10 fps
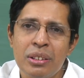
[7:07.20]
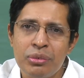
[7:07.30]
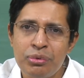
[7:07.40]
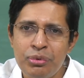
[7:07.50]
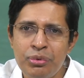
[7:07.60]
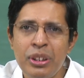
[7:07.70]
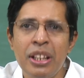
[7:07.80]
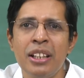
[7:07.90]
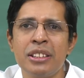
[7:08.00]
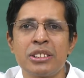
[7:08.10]

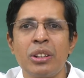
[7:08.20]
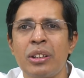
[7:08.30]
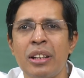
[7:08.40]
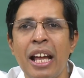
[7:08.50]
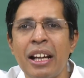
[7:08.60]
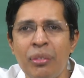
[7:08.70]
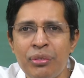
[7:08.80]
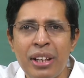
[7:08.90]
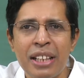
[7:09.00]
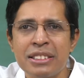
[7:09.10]
fears or lack of
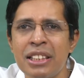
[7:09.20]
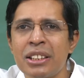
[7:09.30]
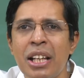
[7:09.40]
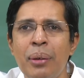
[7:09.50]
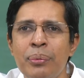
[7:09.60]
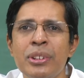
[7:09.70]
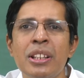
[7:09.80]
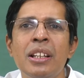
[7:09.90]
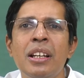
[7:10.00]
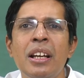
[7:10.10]
trust that comes,
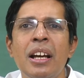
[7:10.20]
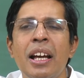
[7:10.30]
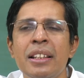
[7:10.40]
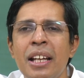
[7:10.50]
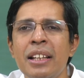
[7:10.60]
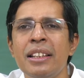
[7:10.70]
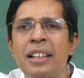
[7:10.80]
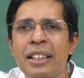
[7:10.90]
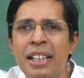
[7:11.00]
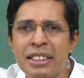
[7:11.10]
and then in
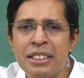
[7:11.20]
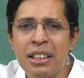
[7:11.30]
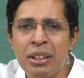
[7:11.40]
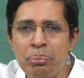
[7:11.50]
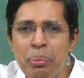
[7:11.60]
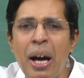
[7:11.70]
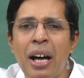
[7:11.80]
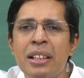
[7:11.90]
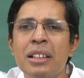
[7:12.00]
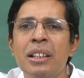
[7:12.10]
the next
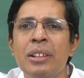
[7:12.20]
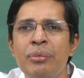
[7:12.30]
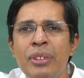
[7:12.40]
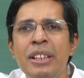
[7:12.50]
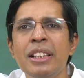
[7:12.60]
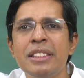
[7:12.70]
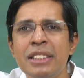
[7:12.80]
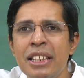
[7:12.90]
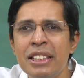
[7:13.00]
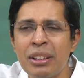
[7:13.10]
part we did
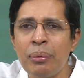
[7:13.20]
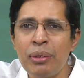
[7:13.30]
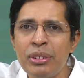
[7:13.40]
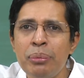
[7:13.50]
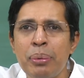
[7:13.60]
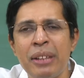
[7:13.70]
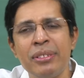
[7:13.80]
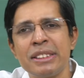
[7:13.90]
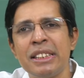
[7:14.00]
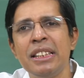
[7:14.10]
see some of the
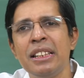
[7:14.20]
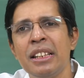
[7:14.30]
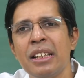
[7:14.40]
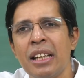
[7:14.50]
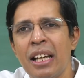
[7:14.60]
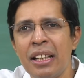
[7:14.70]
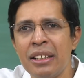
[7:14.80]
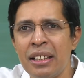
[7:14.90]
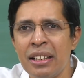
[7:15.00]
privacy and